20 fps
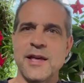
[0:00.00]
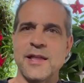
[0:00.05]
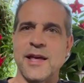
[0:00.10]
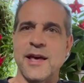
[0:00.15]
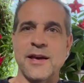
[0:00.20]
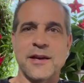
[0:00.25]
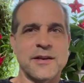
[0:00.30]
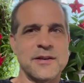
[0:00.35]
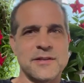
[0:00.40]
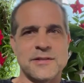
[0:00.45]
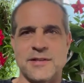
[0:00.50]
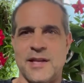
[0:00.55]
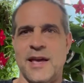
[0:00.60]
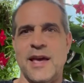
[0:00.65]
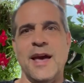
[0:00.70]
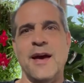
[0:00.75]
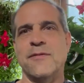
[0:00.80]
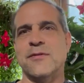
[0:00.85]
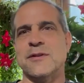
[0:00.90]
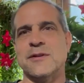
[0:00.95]
that because they
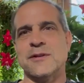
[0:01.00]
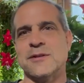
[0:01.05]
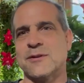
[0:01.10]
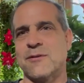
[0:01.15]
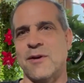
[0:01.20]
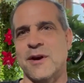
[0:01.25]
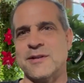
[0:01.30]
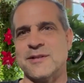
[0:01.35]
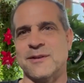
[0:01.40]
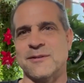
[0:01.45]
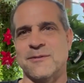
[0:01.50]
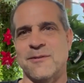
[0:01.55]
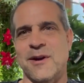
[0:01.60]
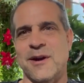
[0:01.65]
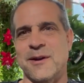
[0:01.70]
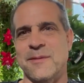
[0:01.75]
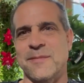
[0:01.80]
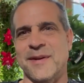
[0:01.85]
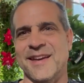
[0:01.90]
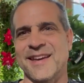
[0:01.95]
have to
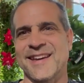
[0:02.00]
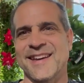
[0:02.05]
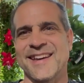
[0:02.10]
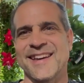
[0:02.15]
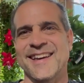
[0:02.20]
discredit me.